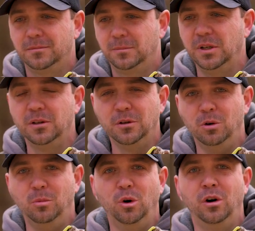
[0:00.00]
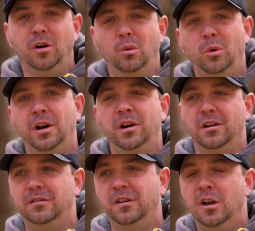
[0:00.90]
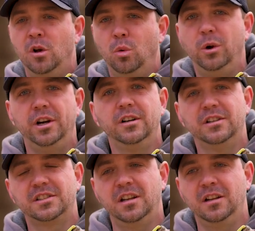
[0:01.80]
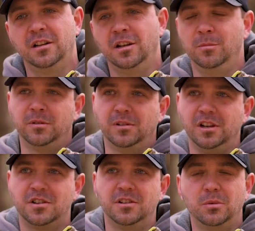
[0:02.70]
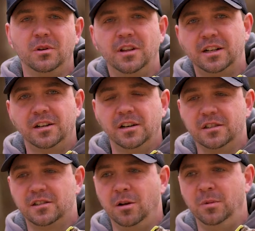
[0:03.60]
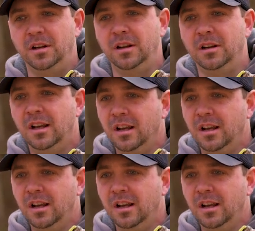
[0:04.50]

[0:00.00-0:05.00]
be a little more aware of where you're setting them in relation to where that turkey's coming in.